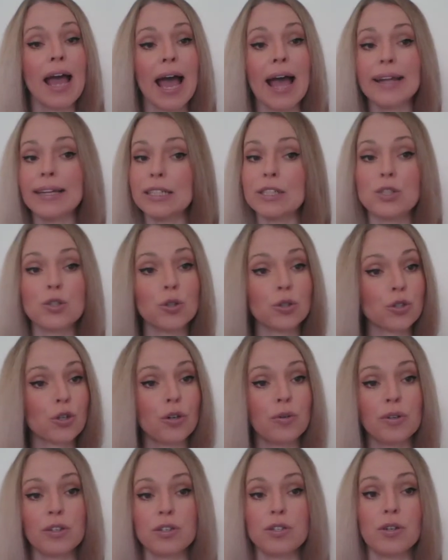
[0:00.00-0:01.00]
And it's not
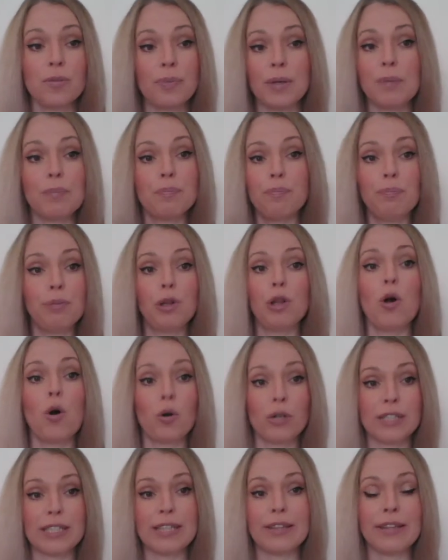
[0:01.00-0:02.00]
going to be
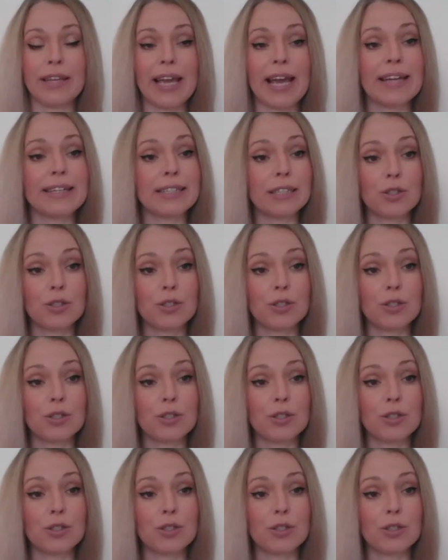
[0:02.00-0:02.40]
blogged in the end